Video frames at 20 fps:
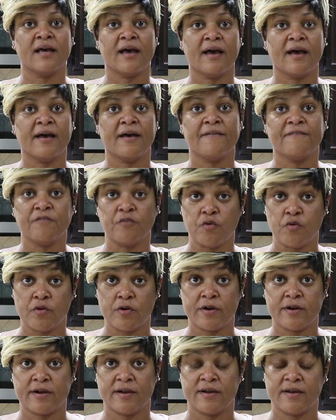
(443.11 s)
time
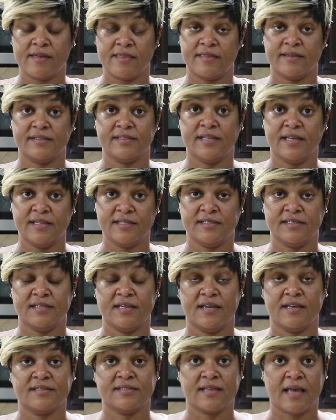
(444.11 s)
for the taste
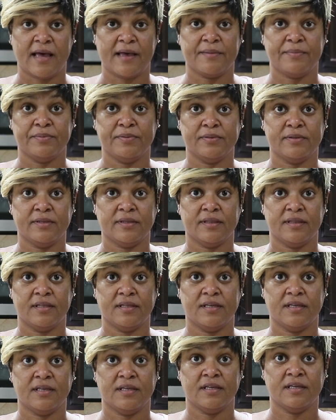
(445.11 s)
test. I put
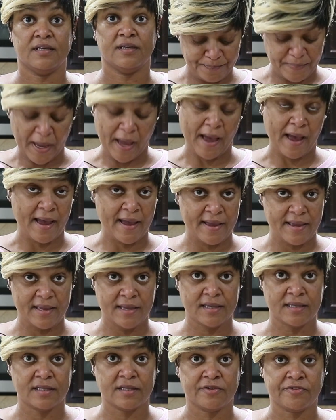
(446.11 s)
the pie
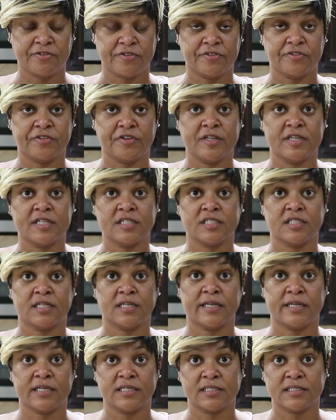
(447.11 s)
in the refrigerator and
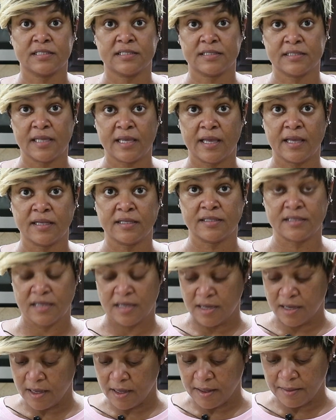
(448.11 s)
let it set
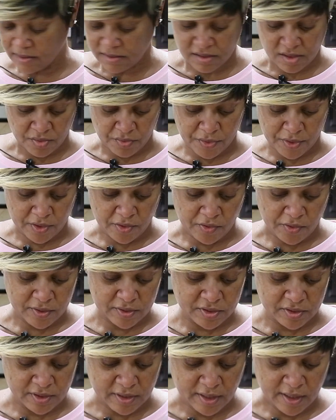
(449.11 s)
up. So we're going
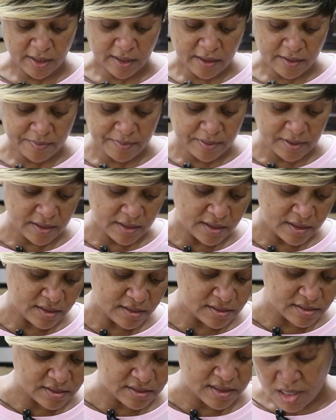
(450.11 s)
to cut a
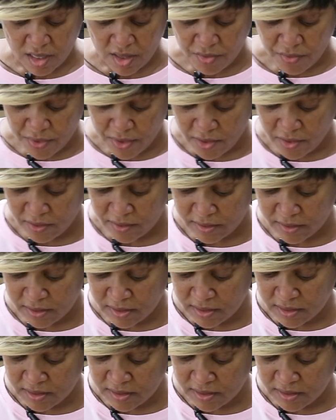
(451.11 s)
piece and we're going to